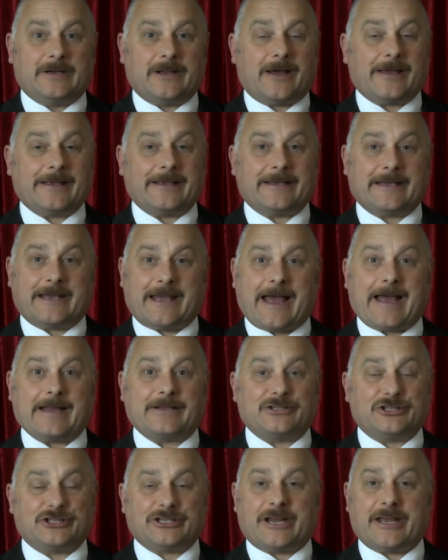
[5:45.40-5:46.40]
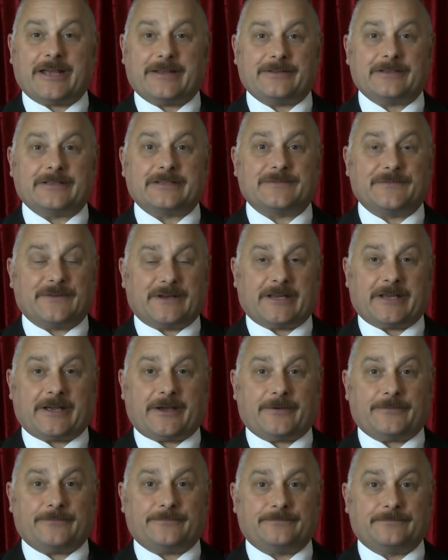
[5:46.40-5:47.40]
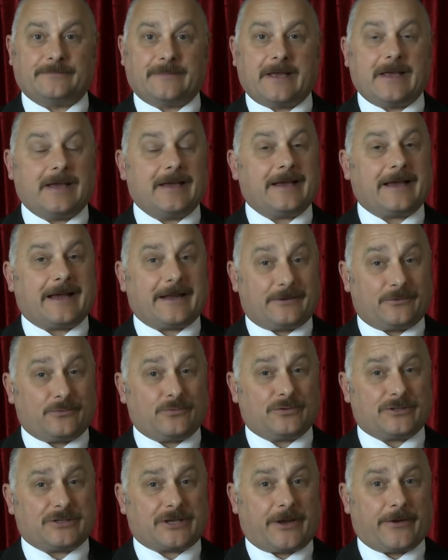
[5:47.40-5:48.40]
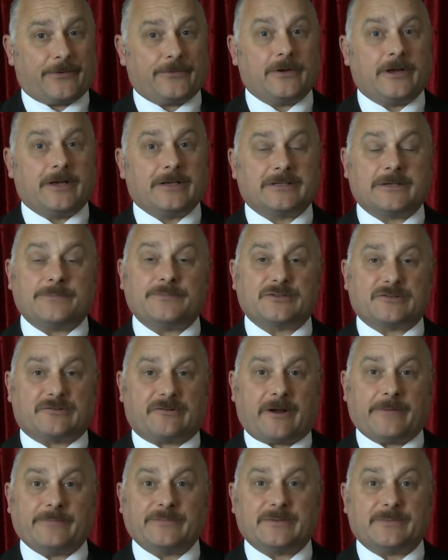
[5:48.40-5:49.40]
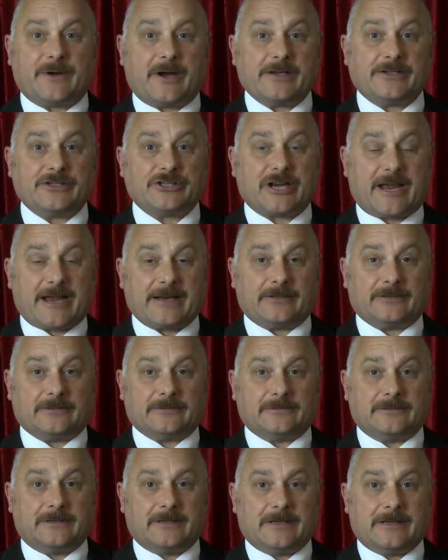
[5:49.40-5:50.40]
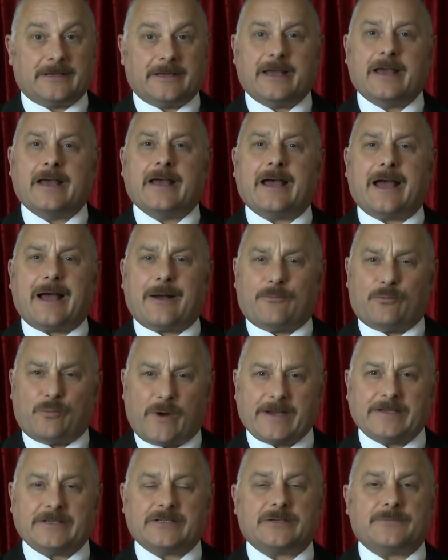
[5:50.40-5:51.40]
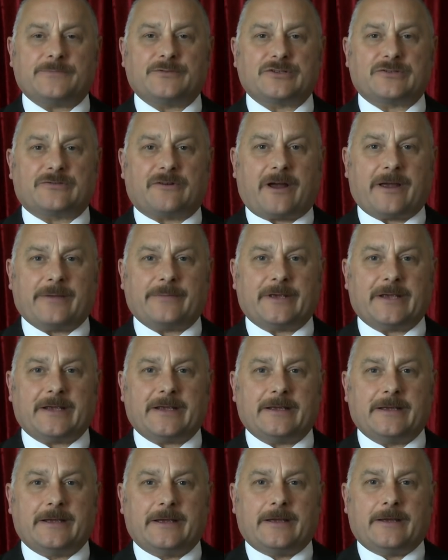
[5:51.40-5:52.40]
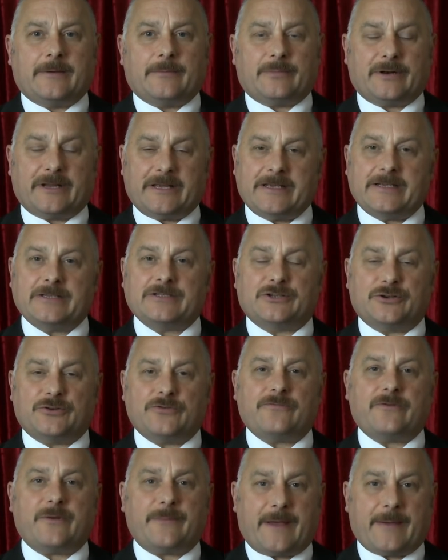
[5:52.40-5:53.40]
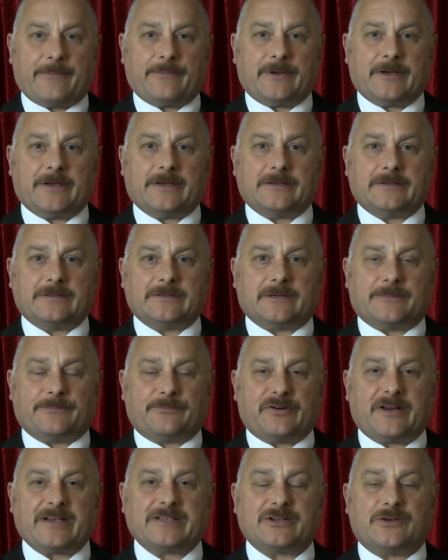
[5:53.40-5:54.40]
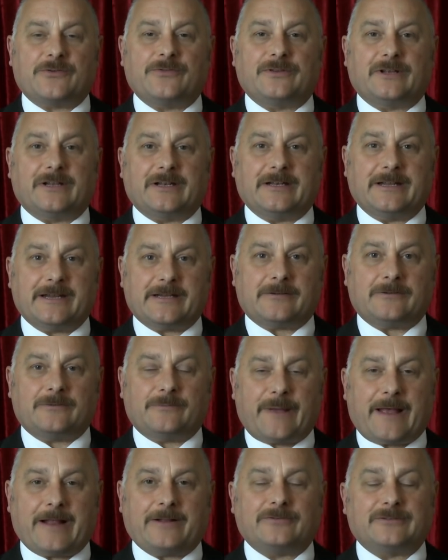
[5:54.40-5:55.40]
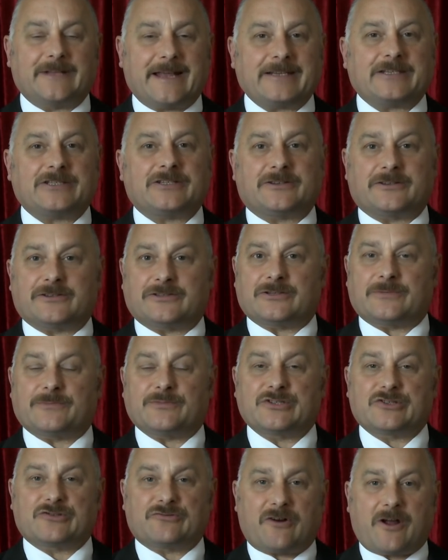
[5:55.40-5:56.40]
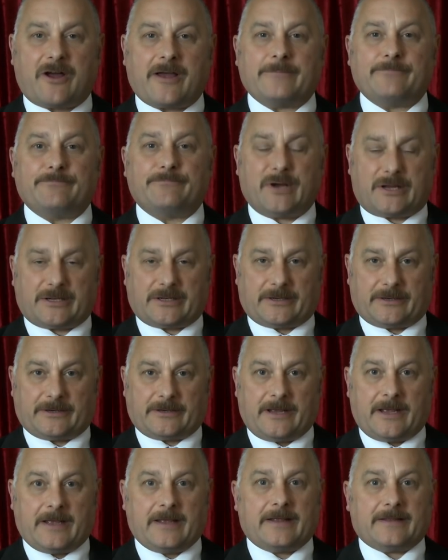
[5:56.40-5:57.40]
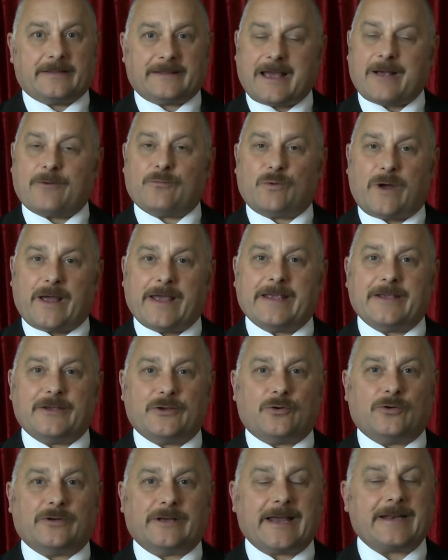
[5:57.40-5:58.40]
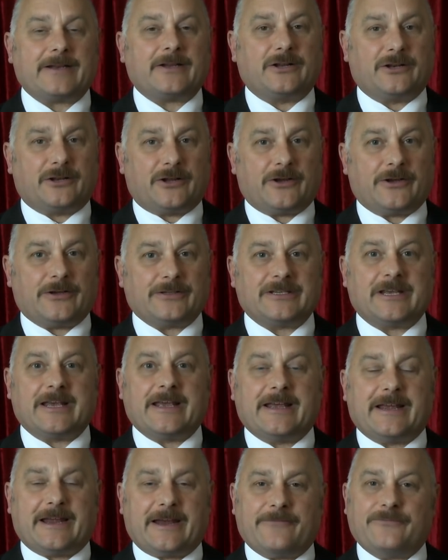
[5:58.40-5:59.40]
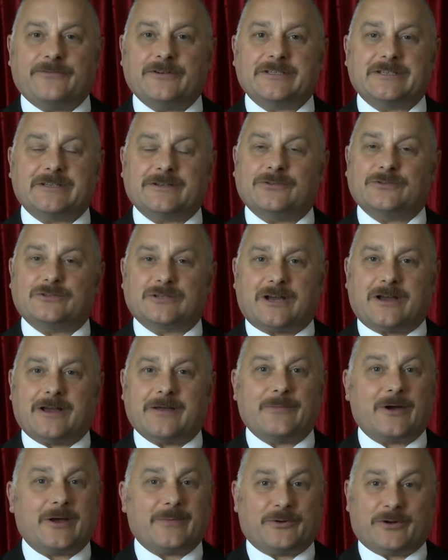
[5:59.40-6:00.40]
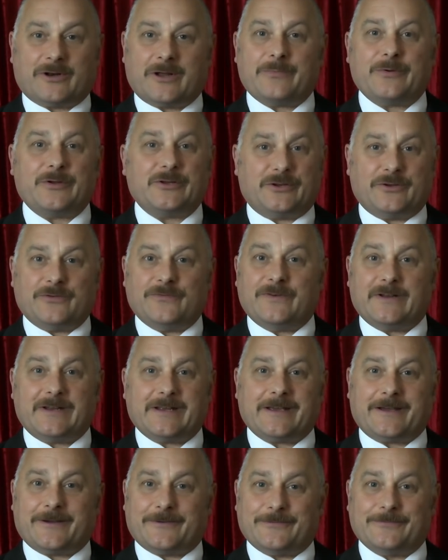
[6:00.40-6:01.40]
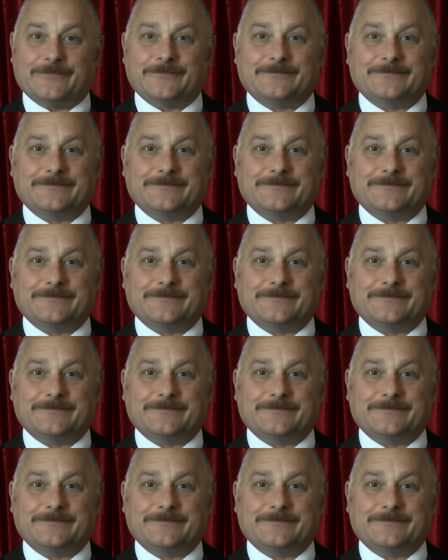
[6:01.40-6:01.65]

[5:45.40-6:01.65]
like and share this video. And also subscribe to my channel. And when subscribing, please do remember to press on the little bell next to the subscribe button. That way you'll get an alert every single time I put up a new video.